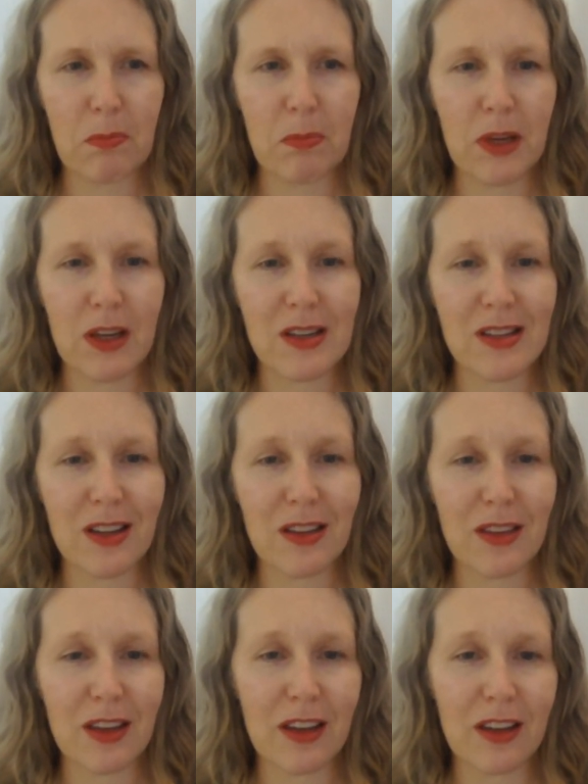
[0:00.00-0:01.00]
Because I
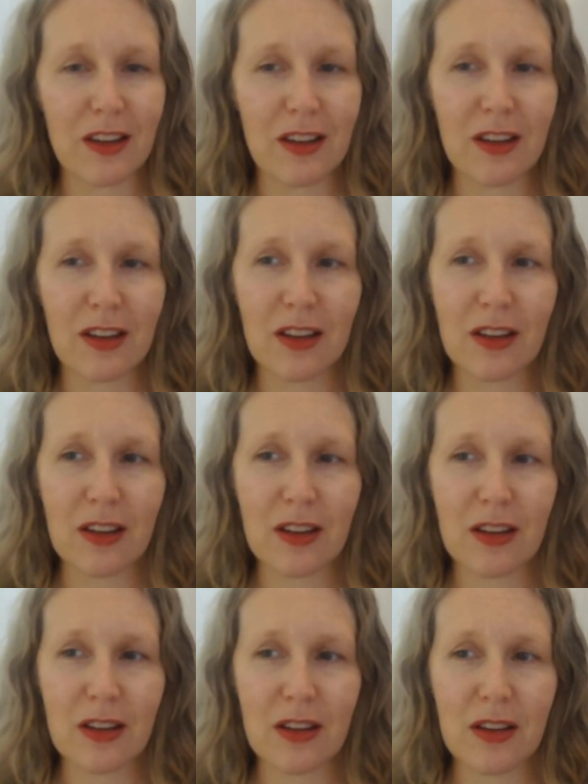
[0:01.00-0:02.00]
think
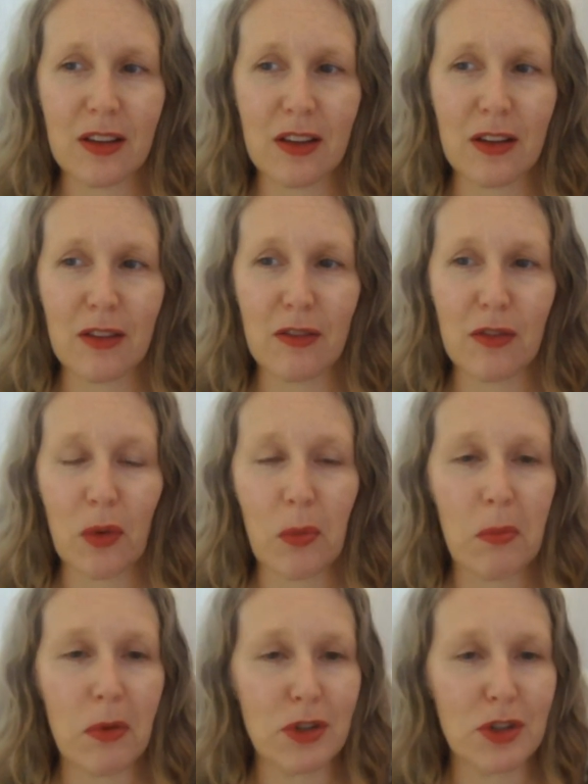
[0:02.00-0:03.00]
for
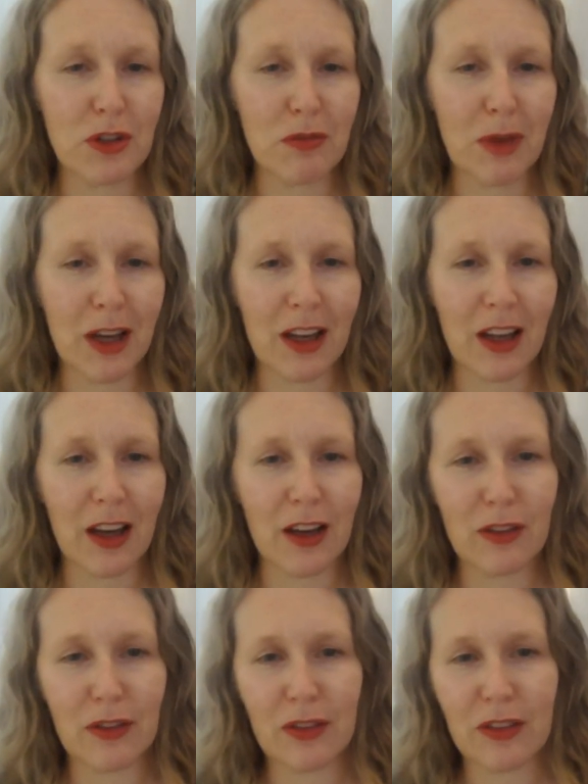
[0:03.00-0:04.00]
much of my
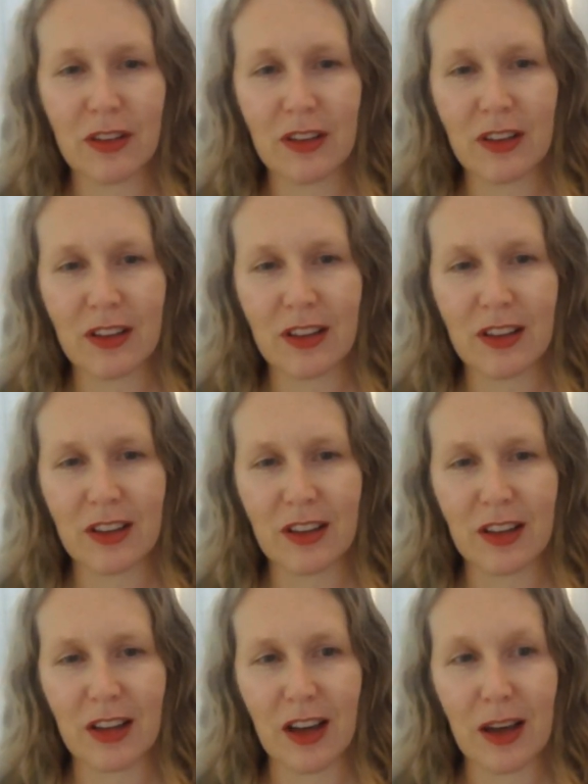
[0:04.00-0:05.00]
life,
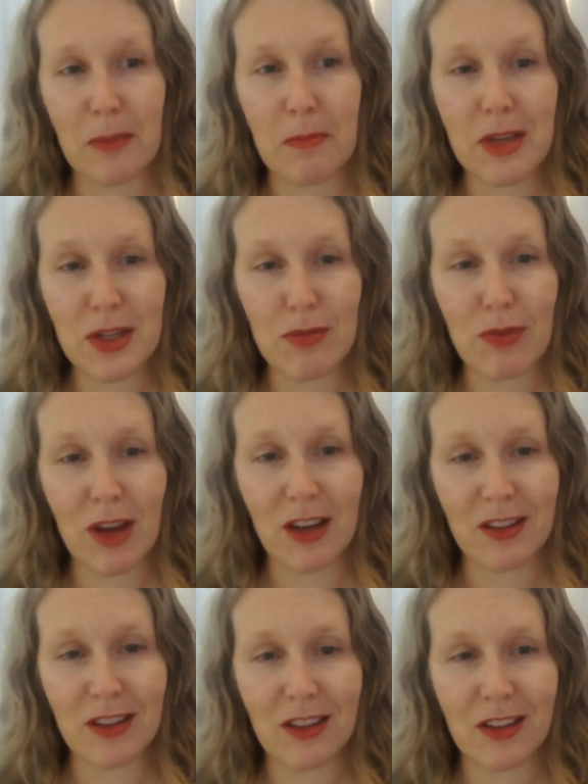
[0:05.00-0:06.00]
I
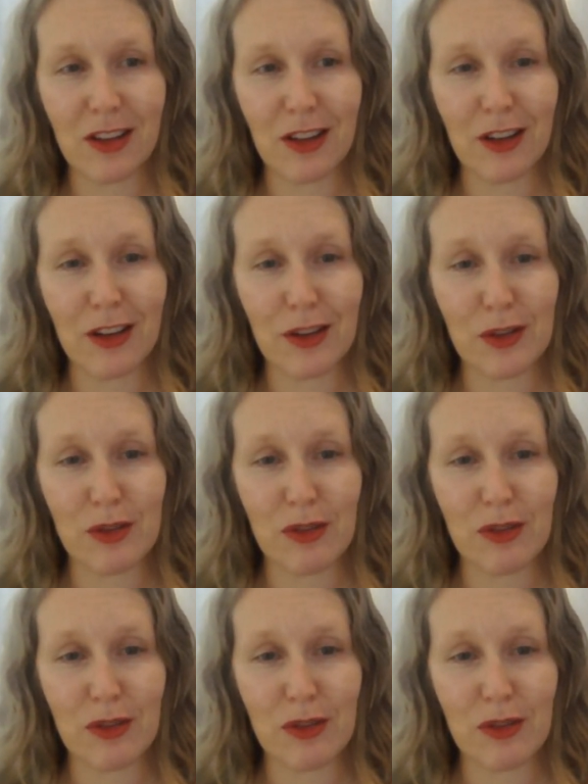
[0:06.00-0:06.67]
misread those